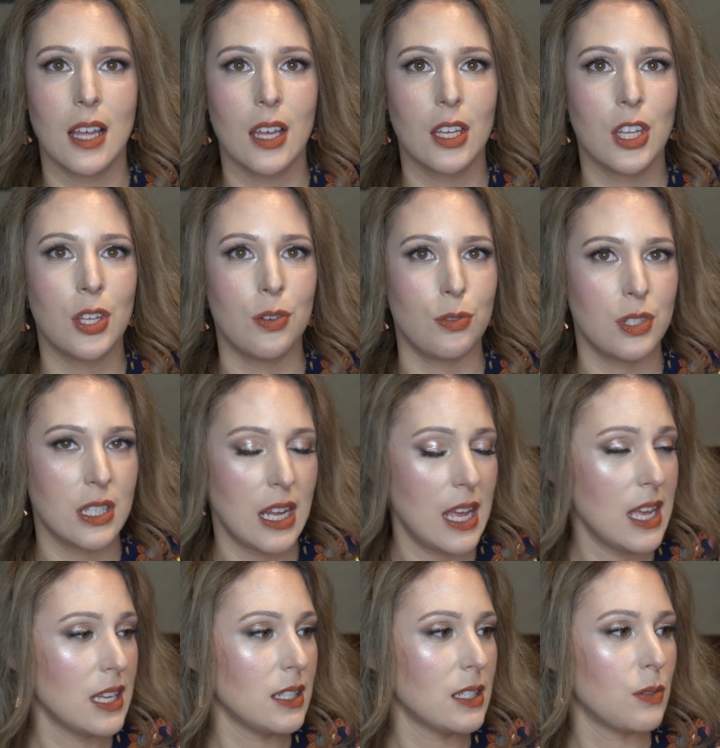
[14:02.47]
cute
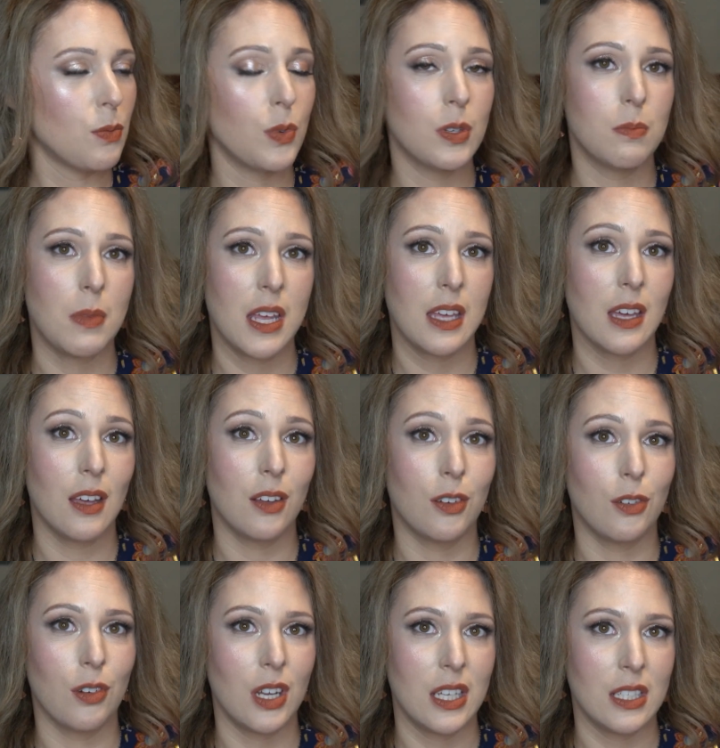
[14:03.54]
and would make a
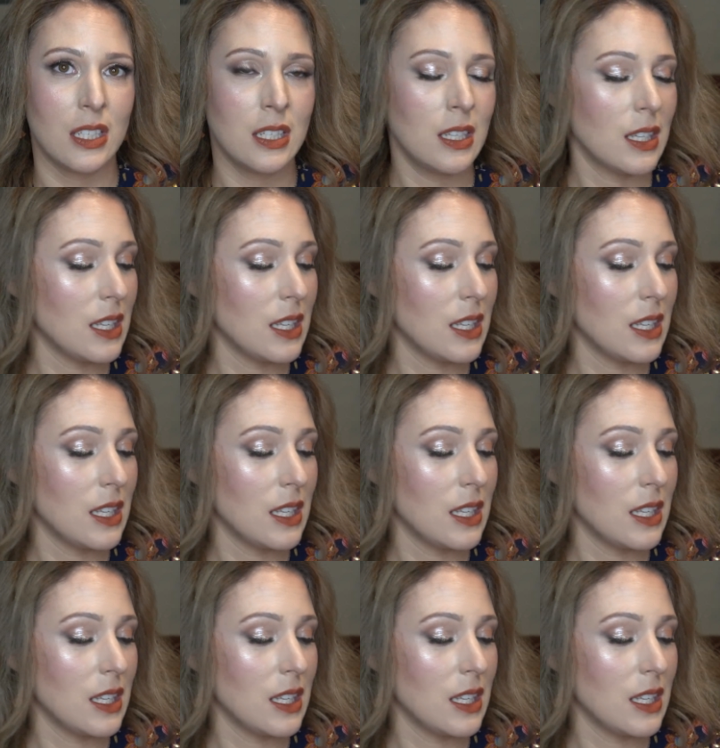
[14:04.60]
great